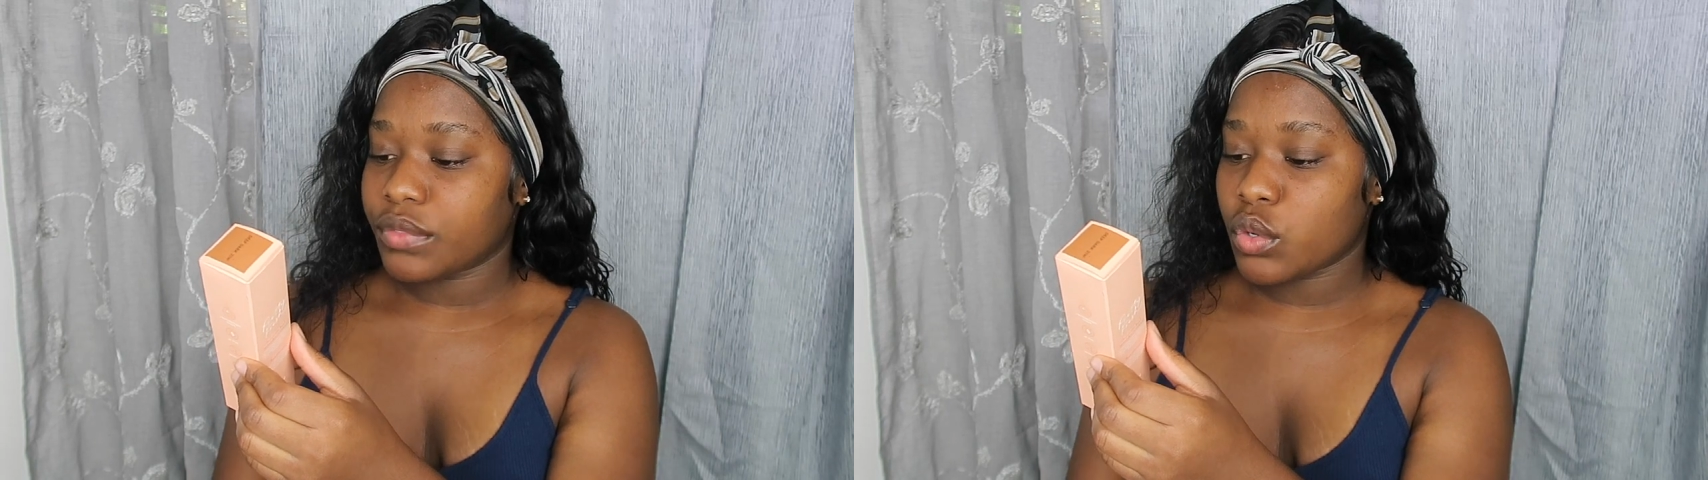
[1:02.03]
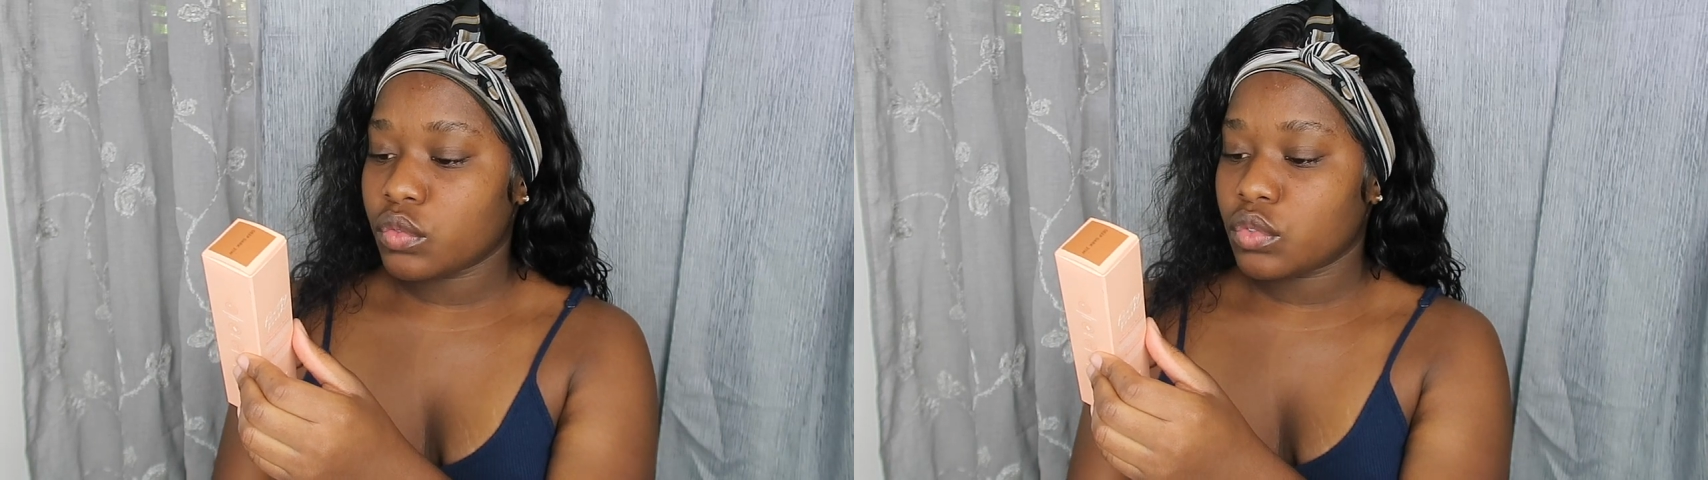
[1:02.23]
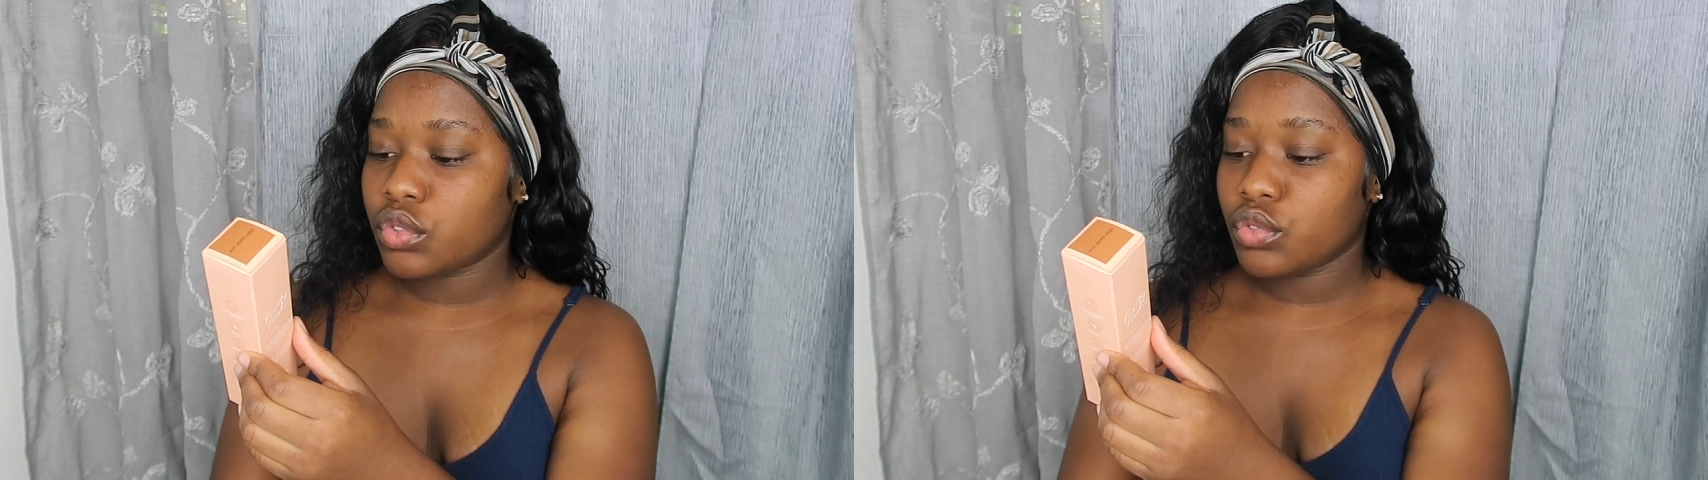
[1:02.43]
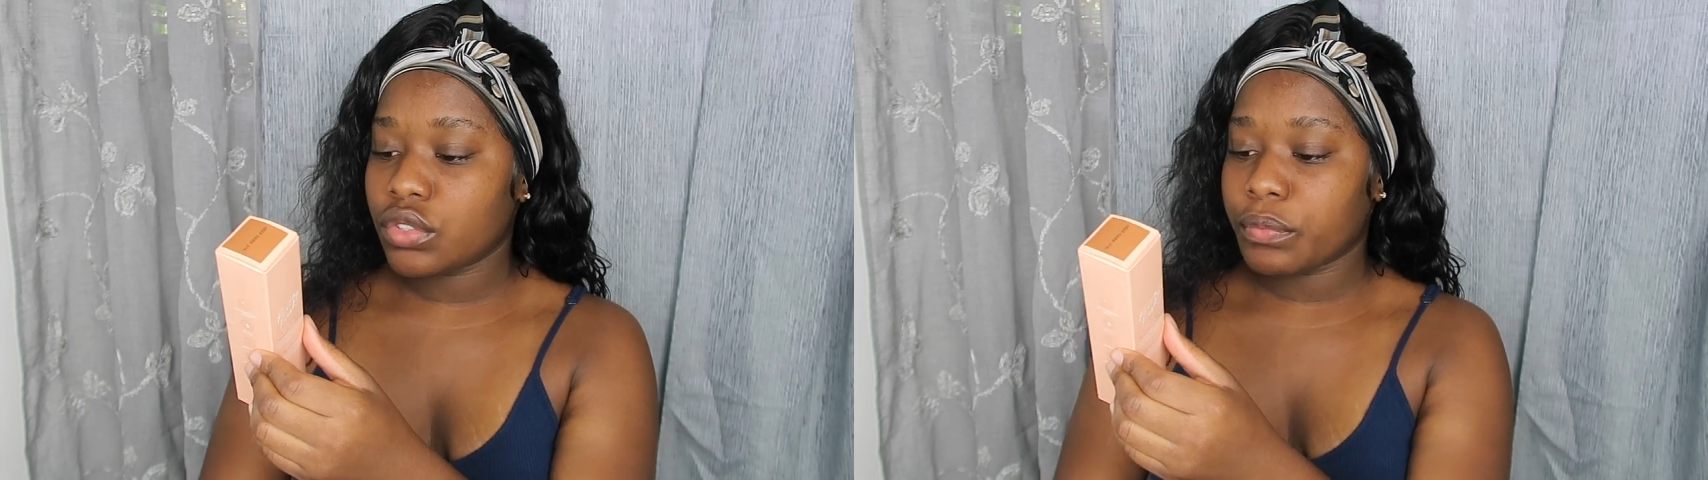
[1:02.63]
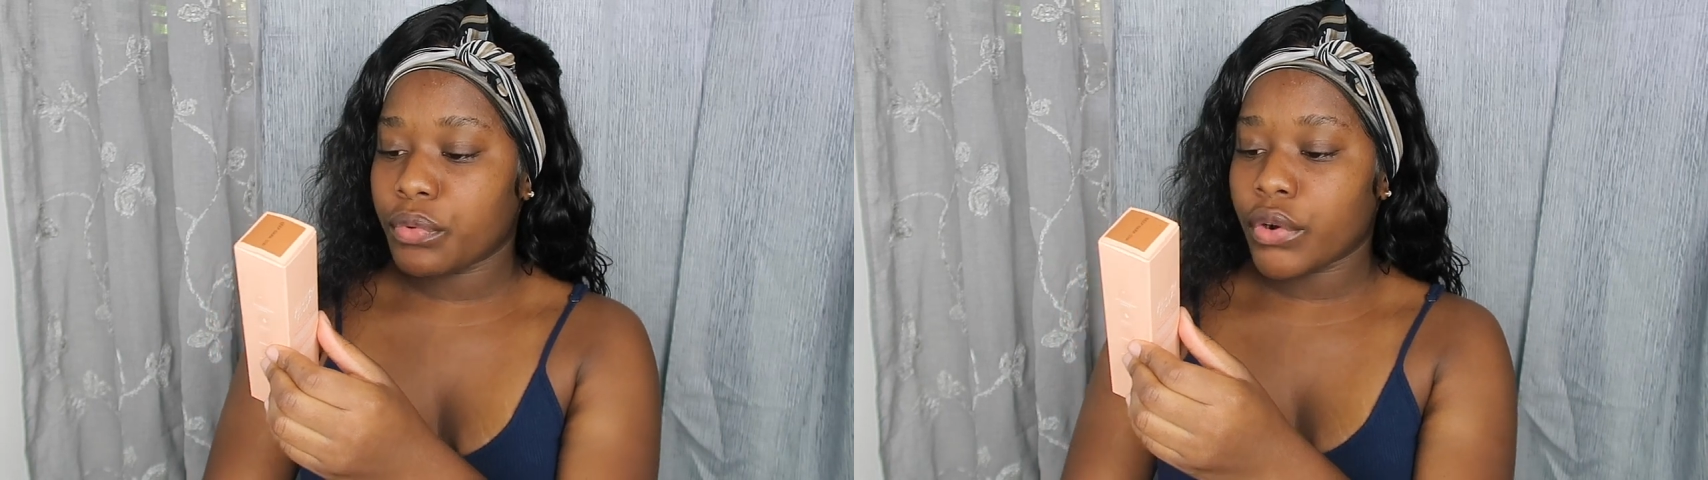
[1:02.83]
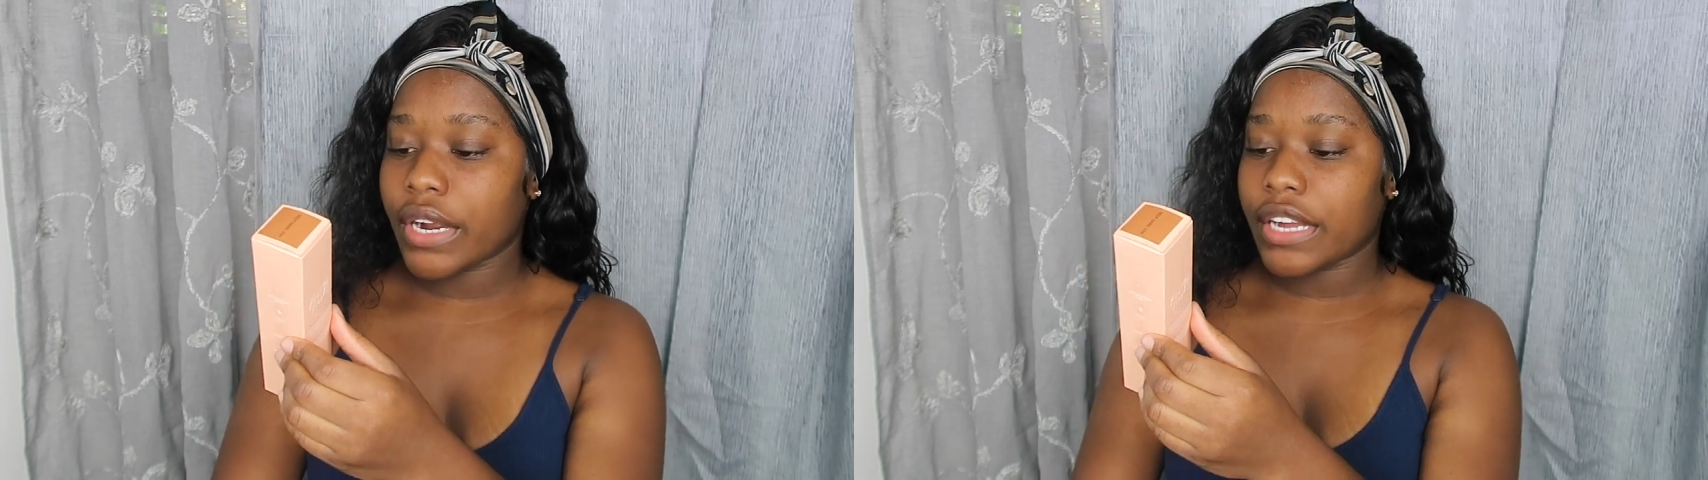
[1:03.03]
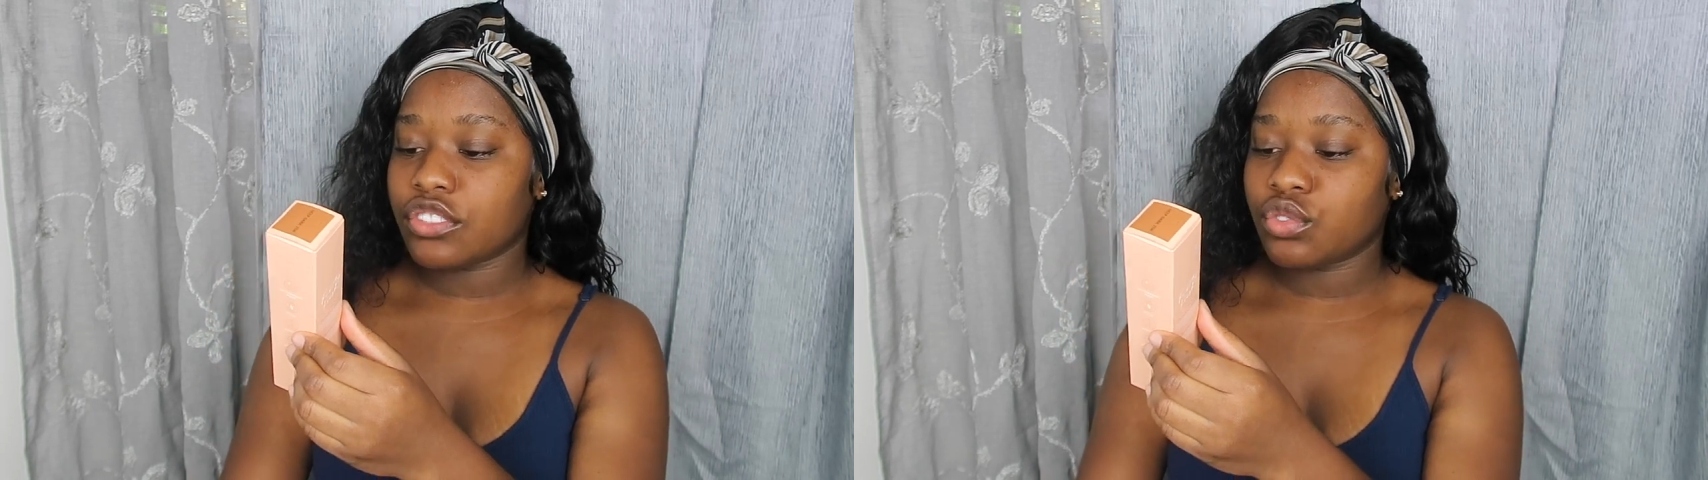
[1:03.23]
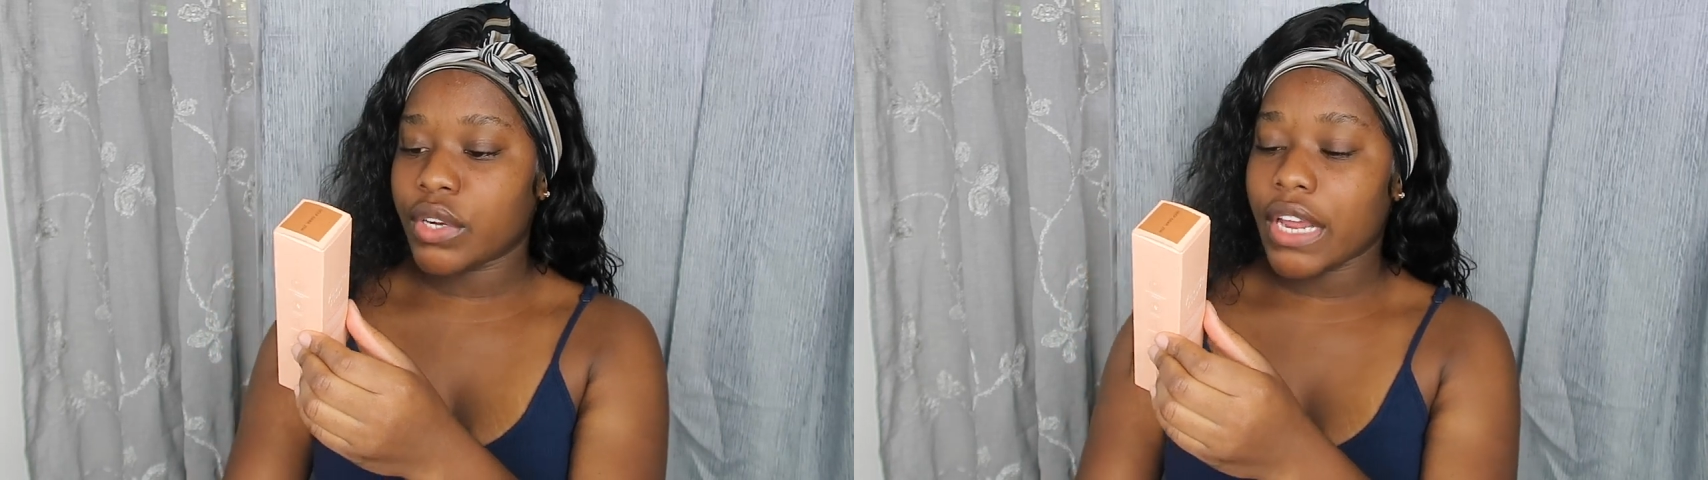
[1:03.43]
known to support,
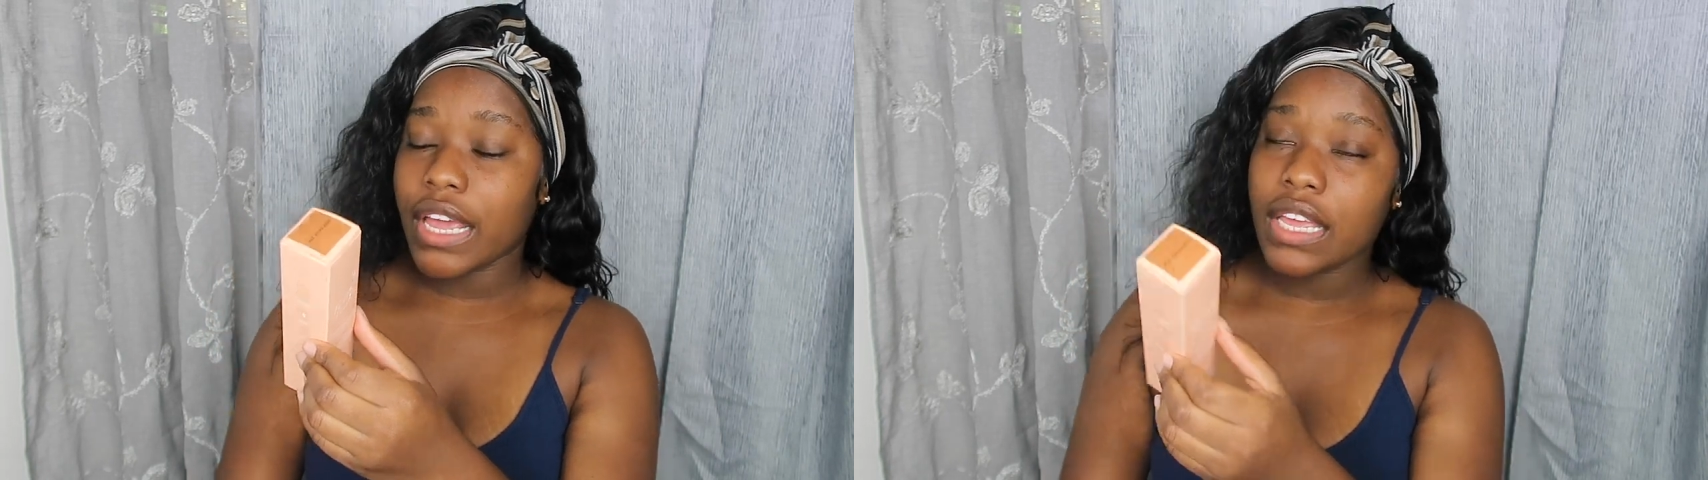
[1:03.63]
hydrate,